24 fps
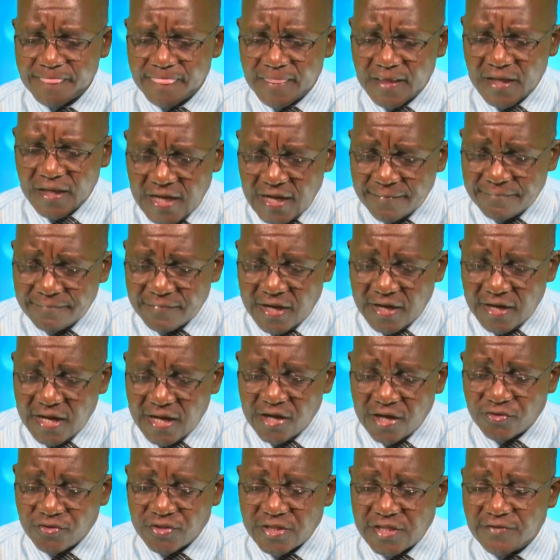Come now,
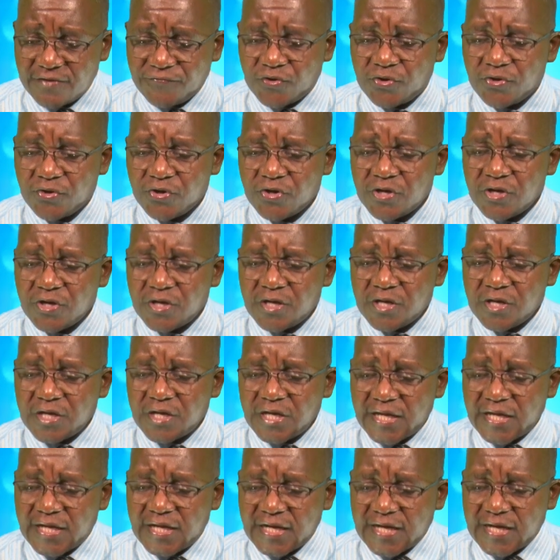therefore,
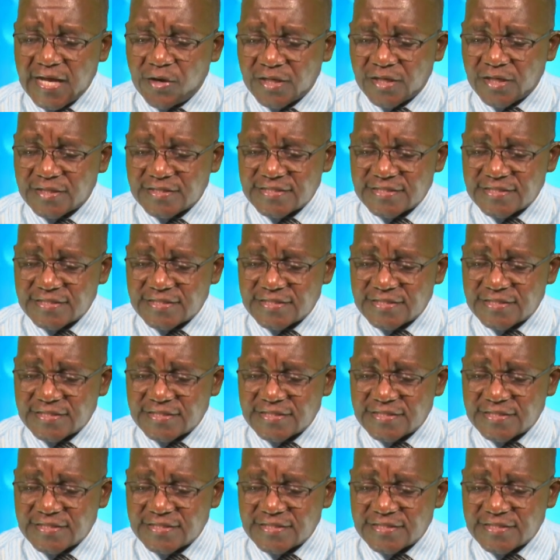and I will